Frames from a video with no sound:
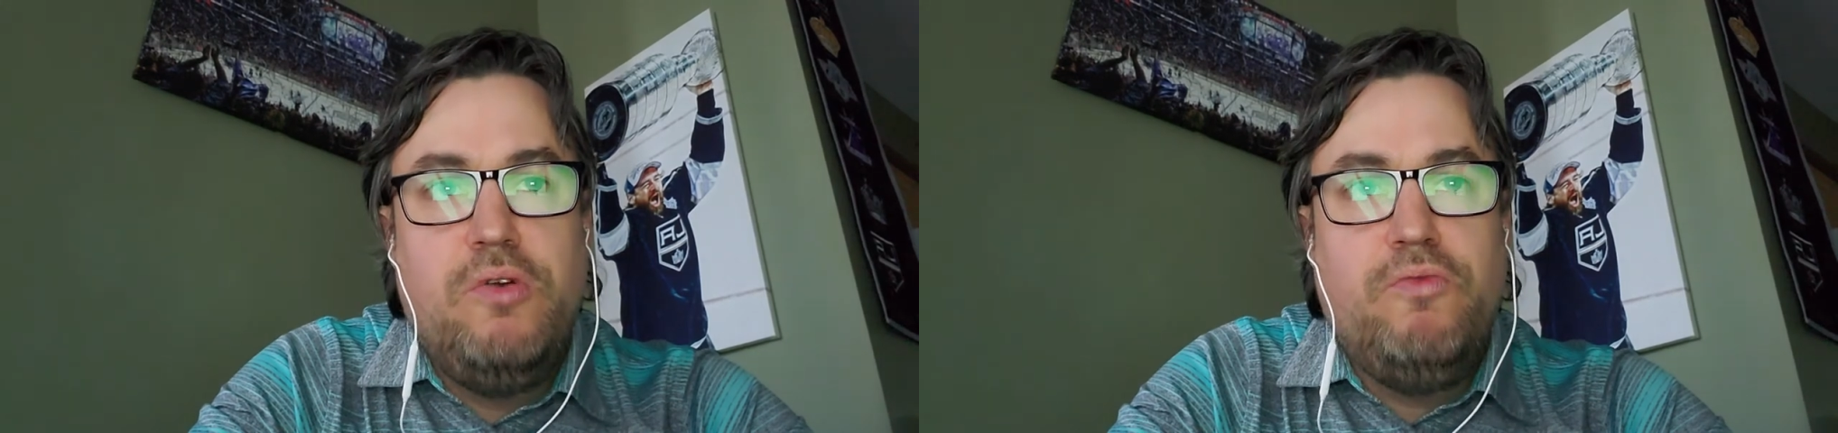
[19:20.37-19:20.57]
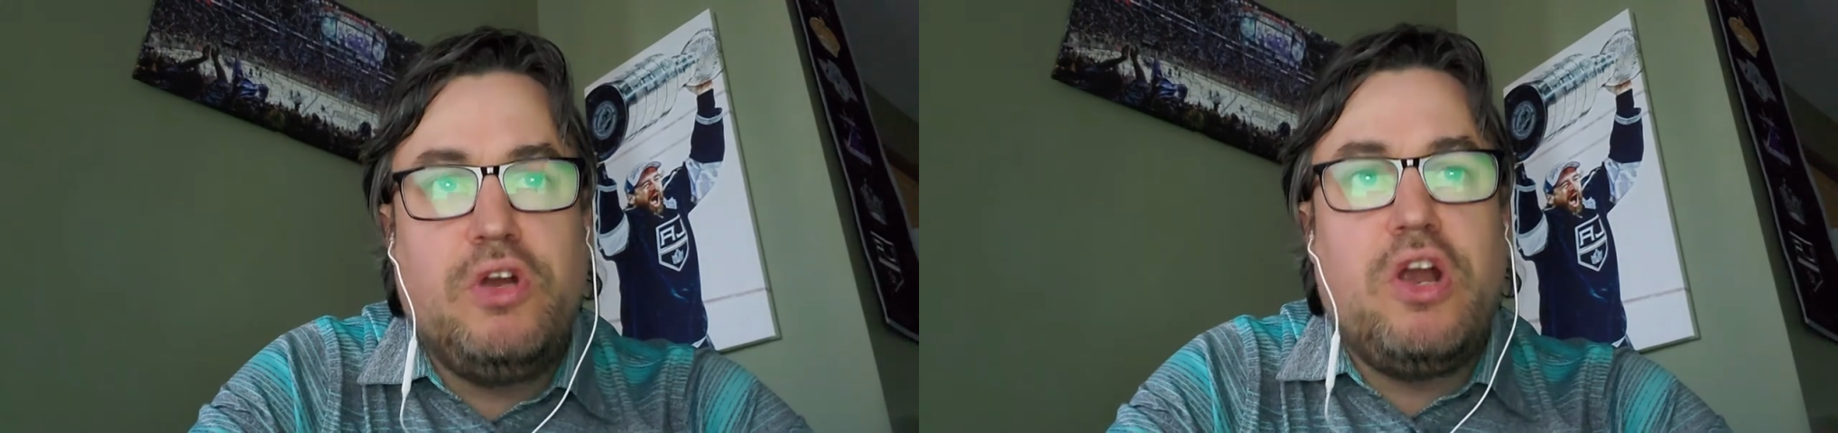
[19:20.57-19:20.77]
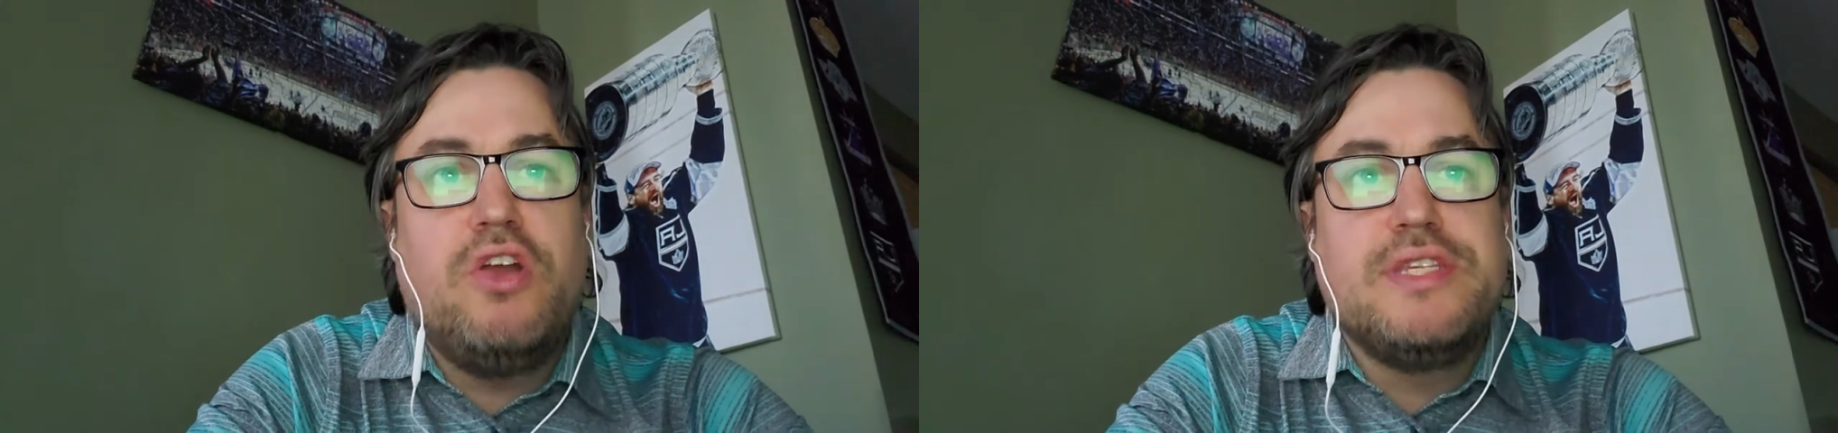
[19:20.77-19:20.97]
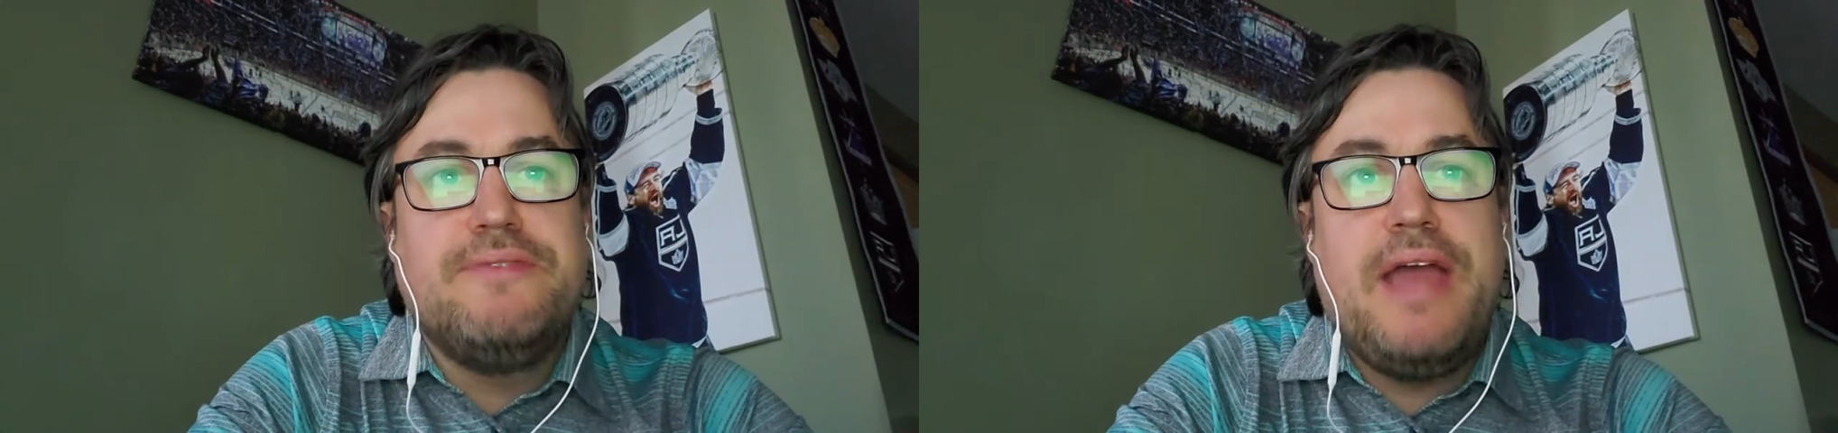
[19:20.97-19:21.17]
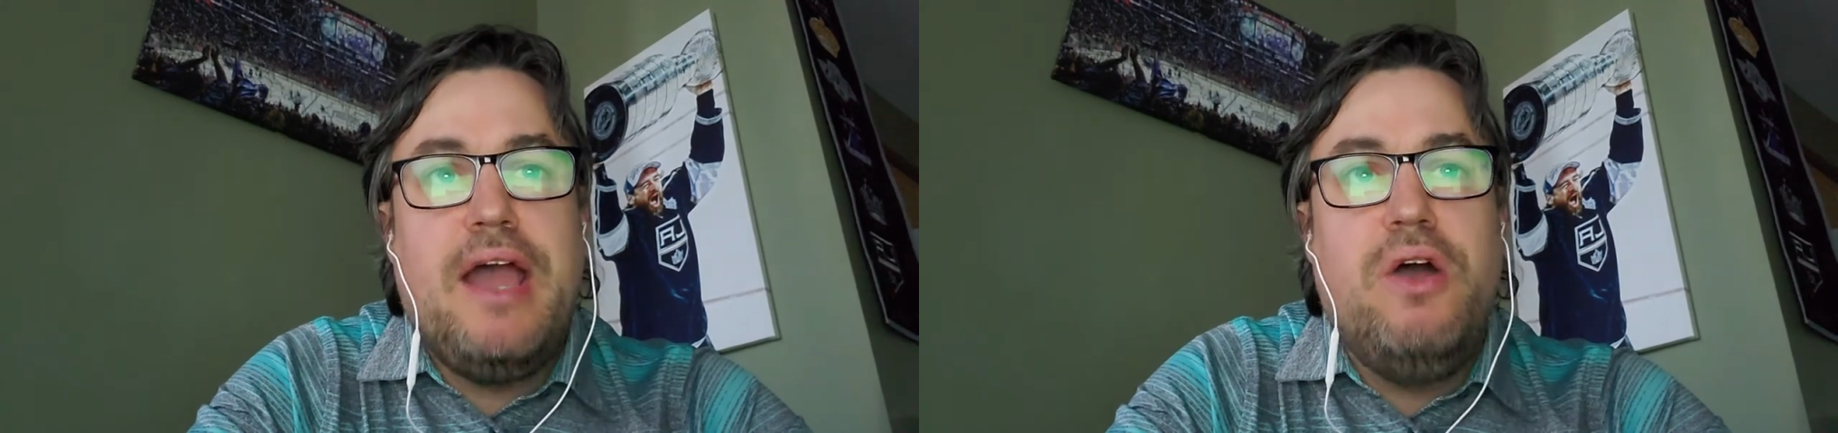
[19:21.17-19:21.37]
regardless of
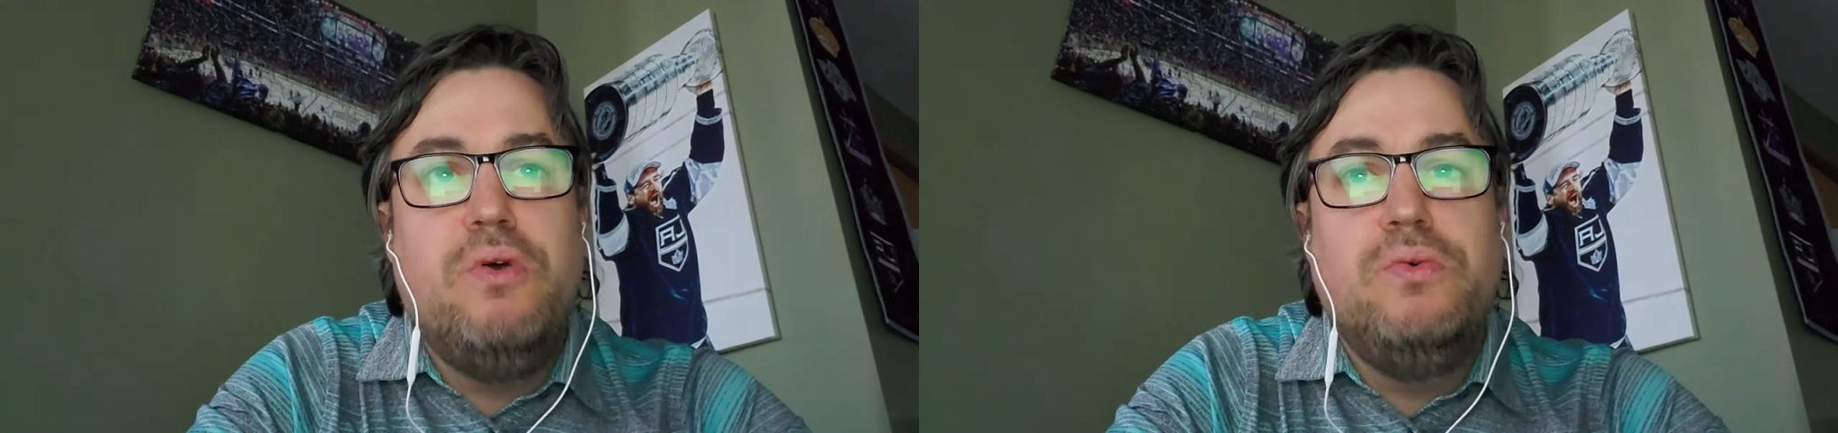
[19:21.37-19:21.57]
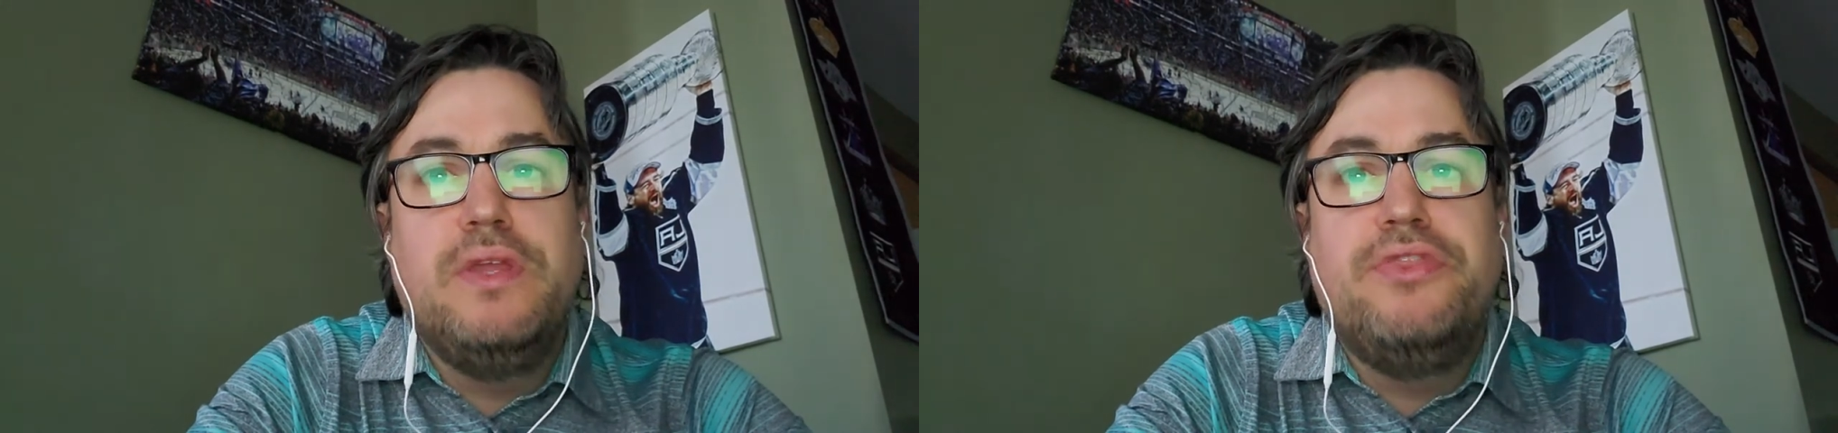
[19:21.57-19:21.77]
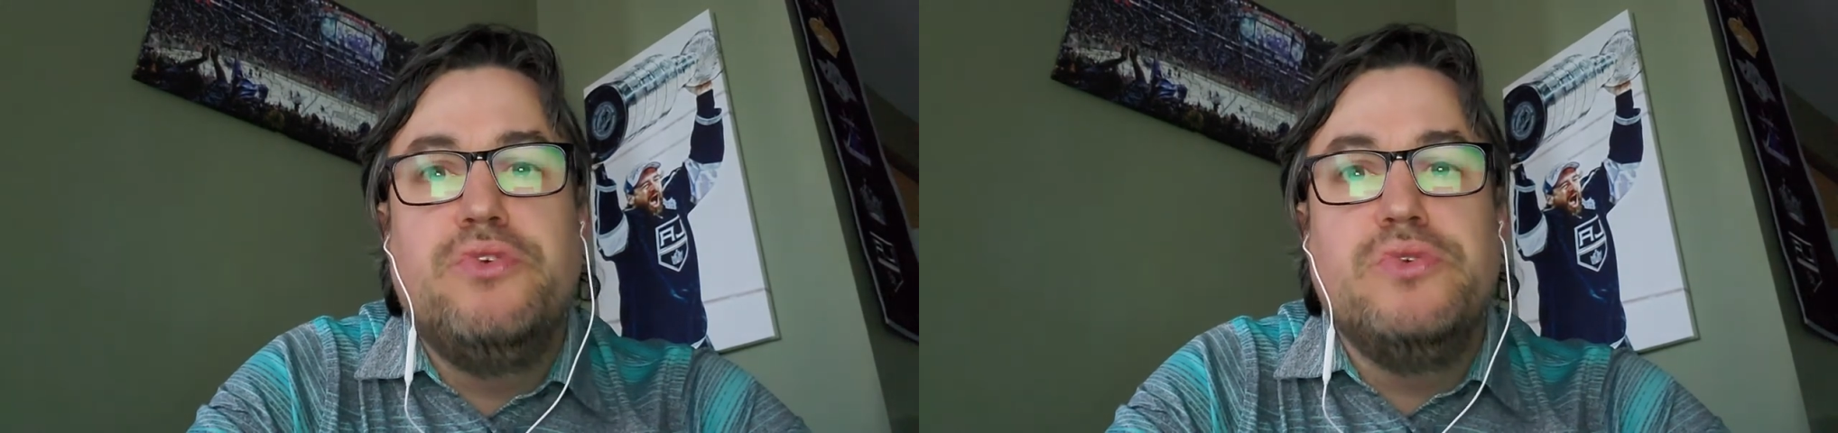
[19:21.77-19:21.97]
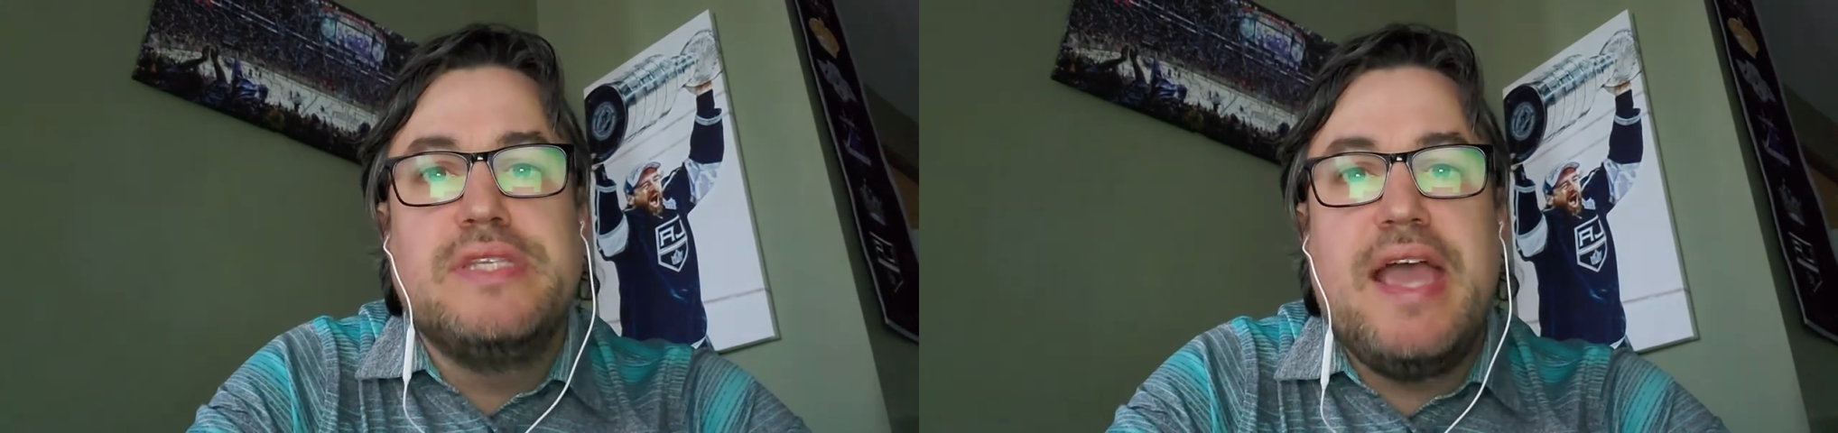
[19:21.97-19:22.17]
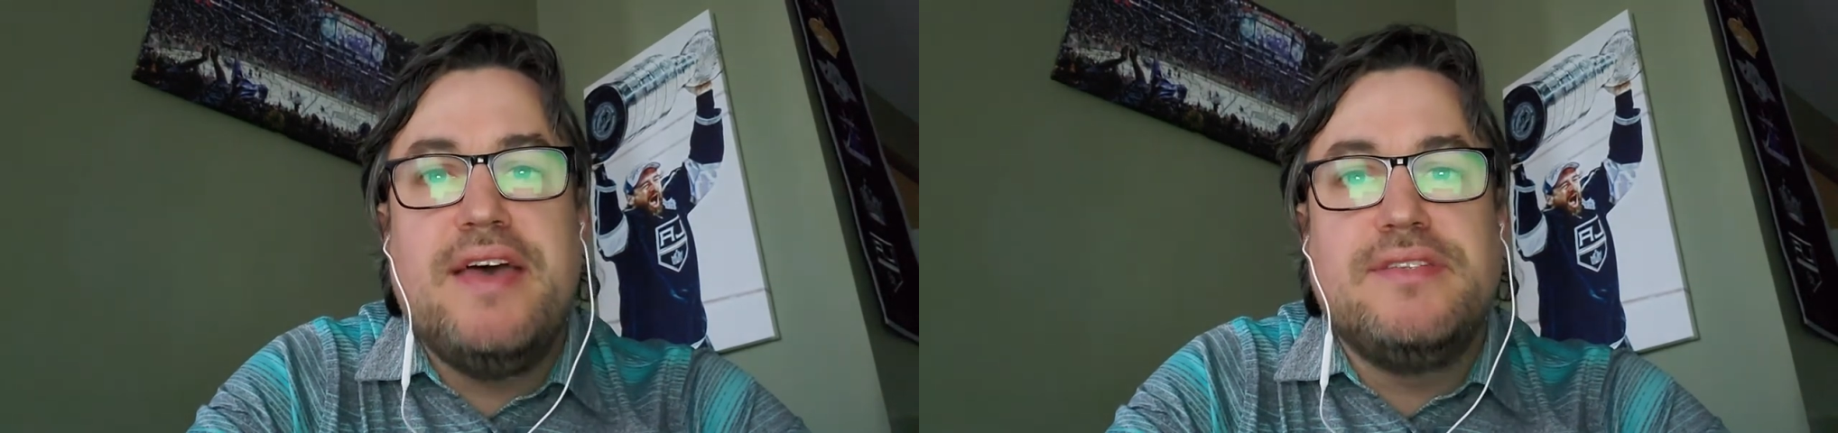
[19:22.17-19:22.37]
how
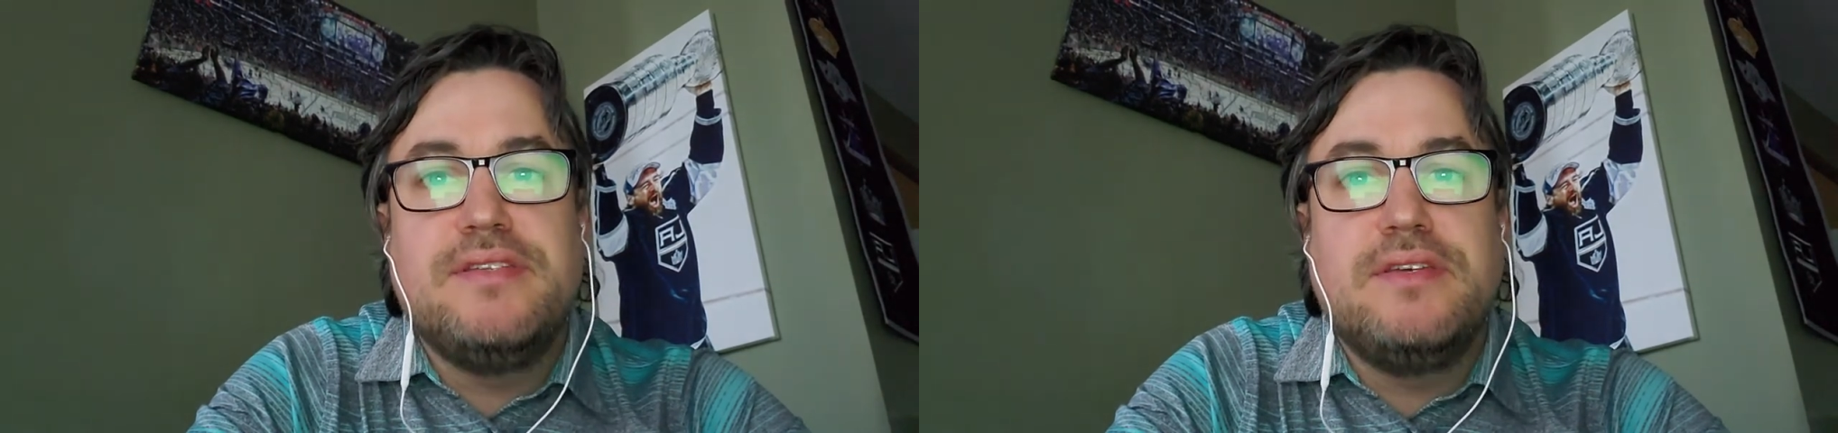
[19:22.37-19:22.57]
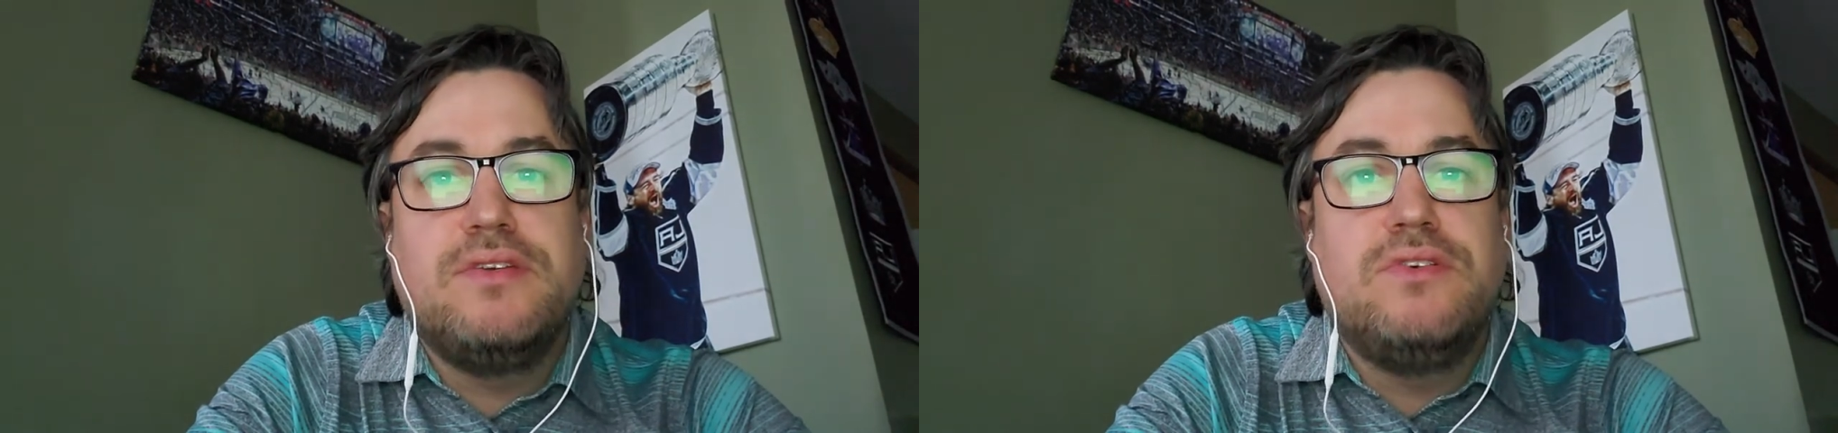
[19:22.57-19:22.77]
enthusiastic